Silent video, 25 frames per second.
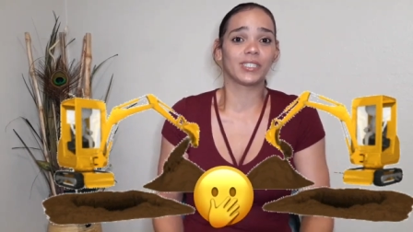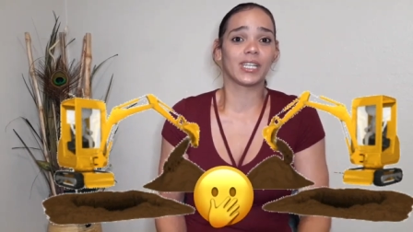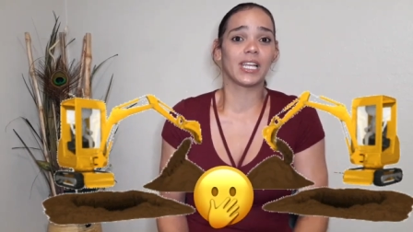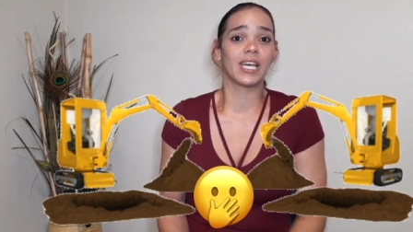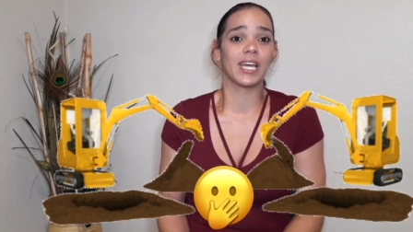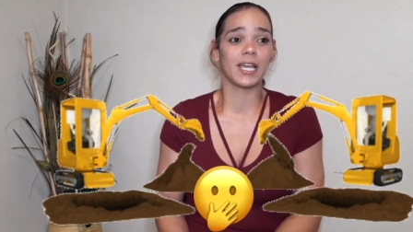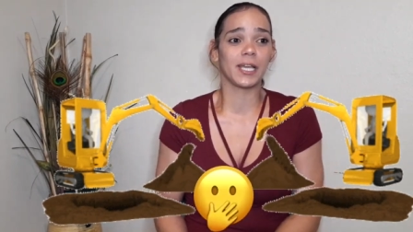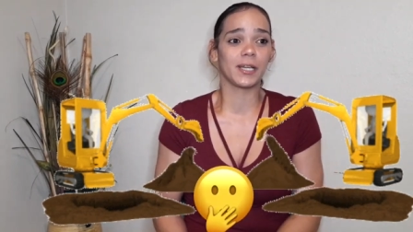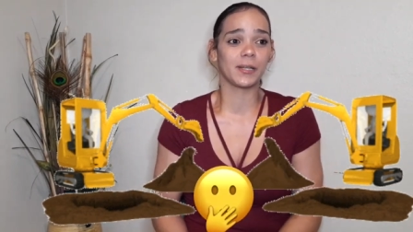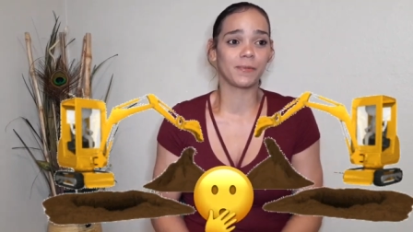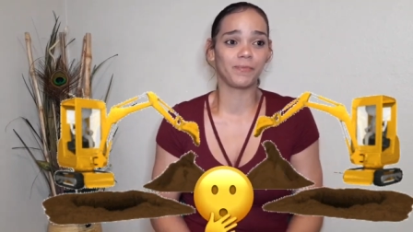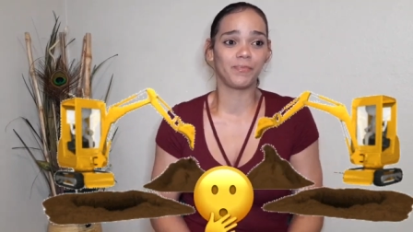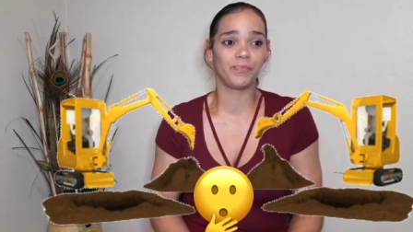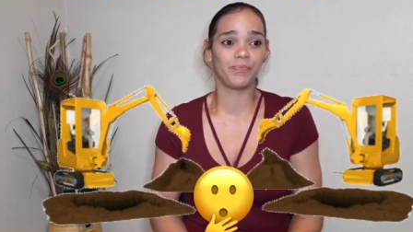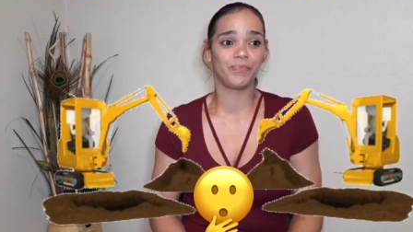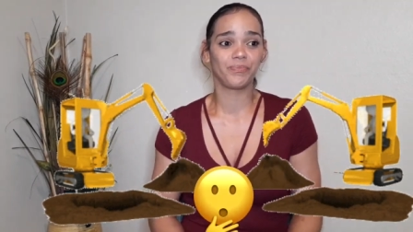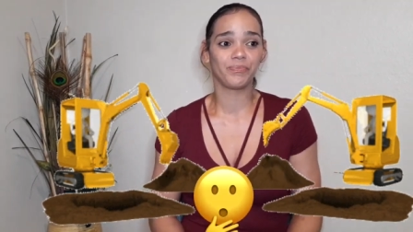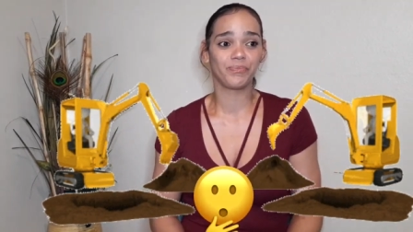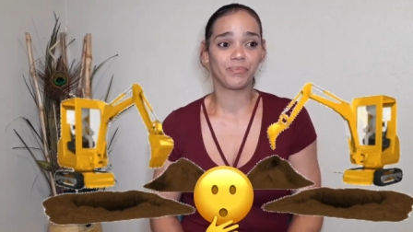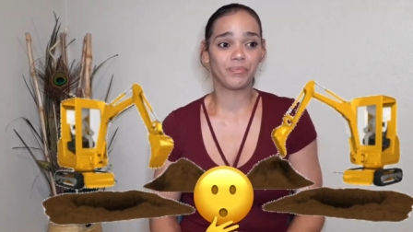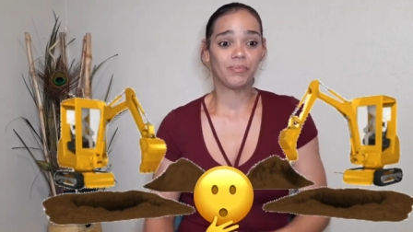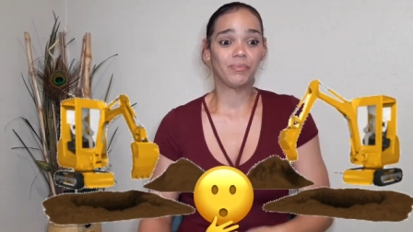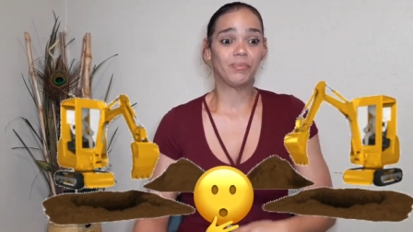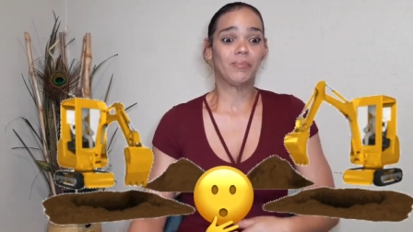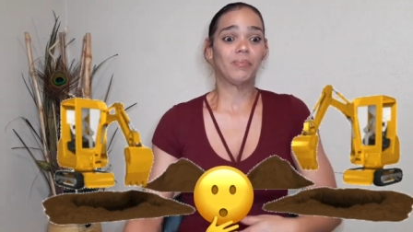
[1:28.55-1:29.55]
like
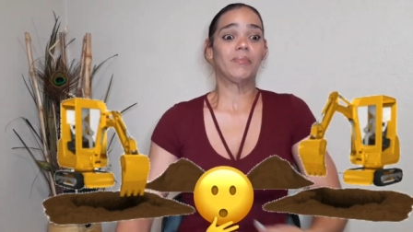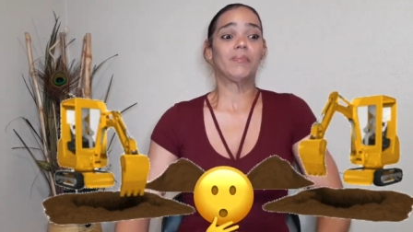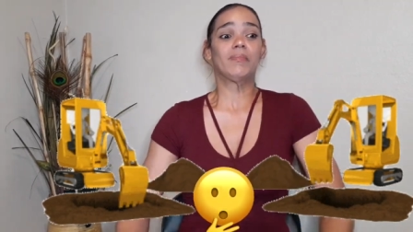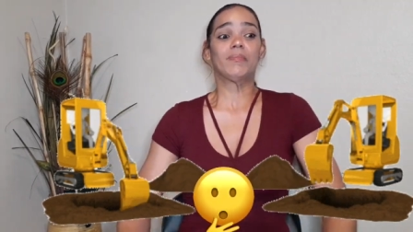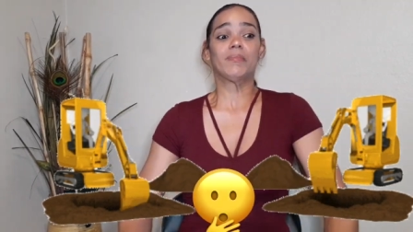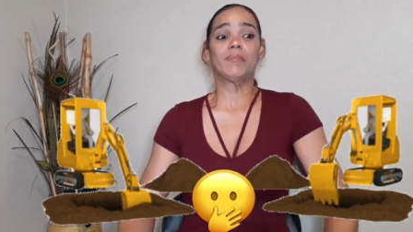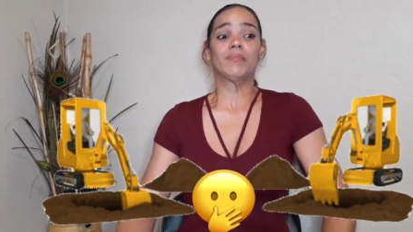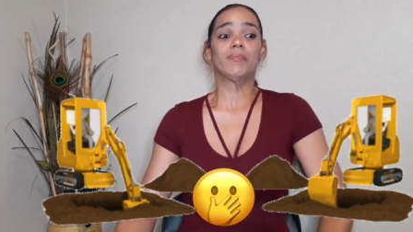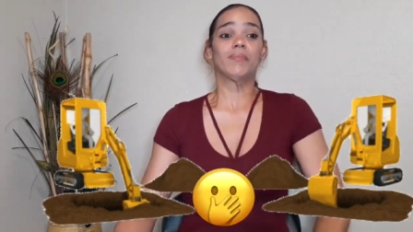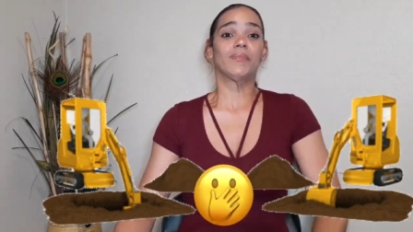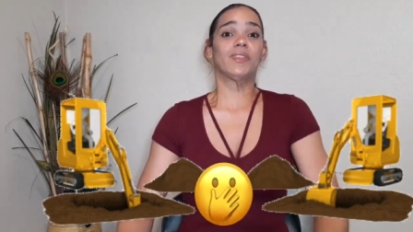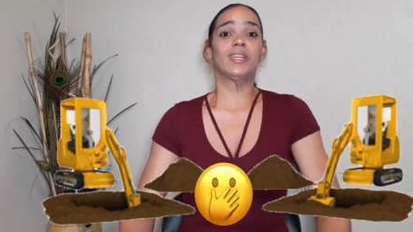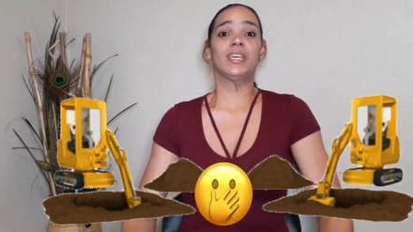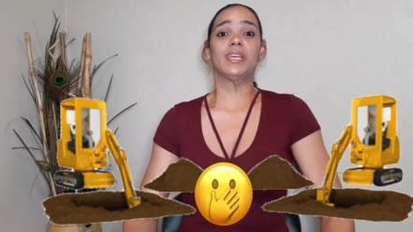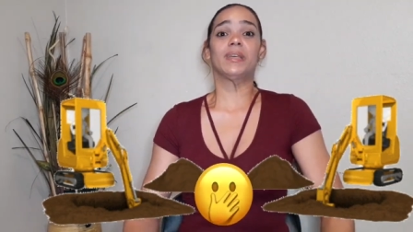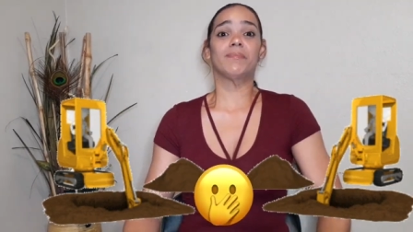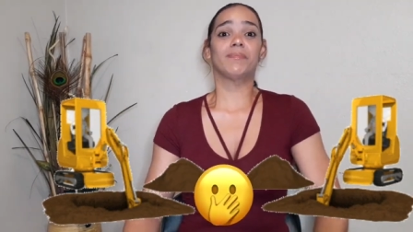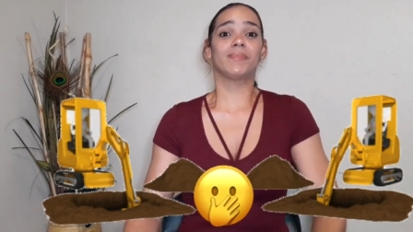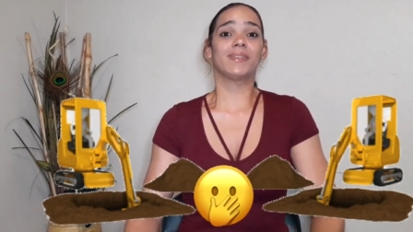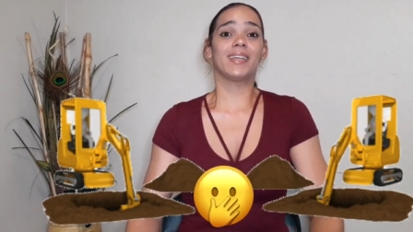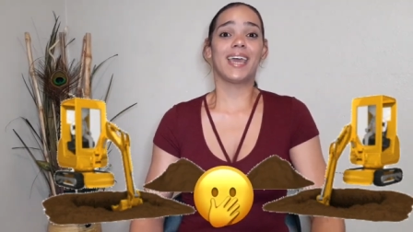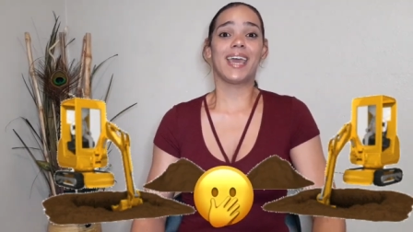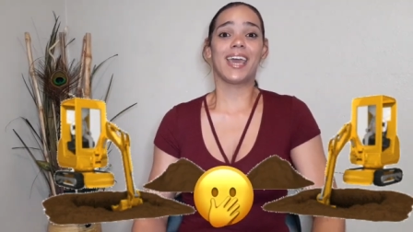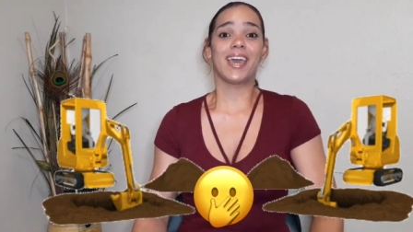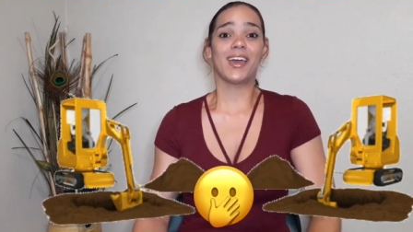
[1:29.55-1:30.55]

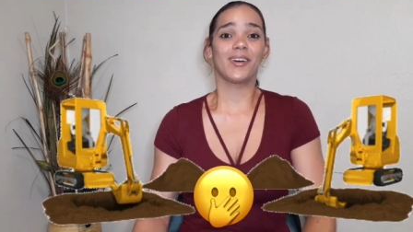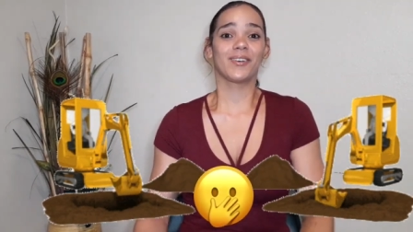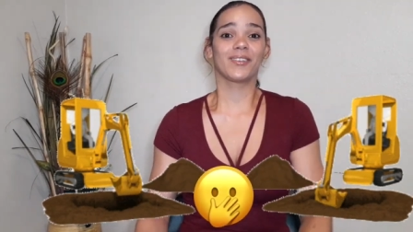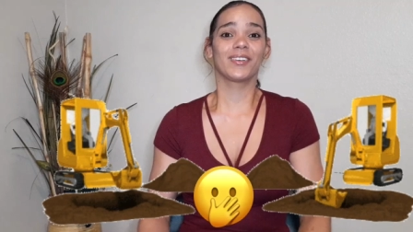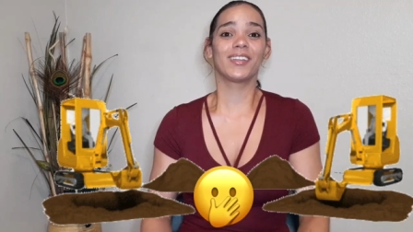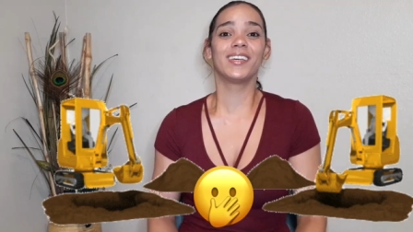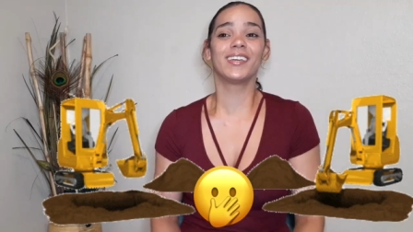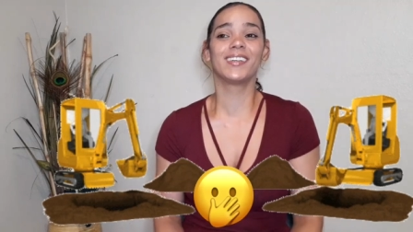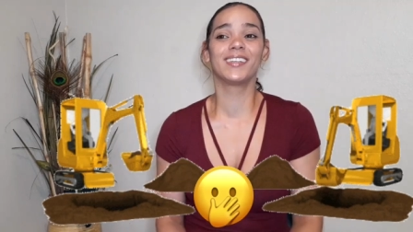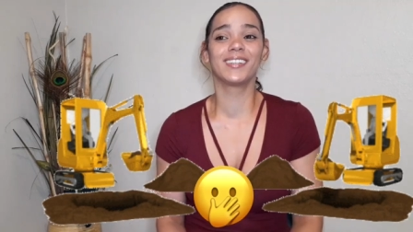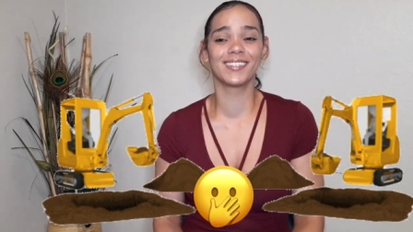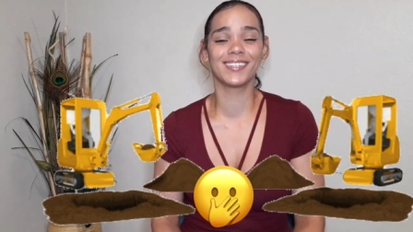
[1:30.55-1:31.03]
deep down,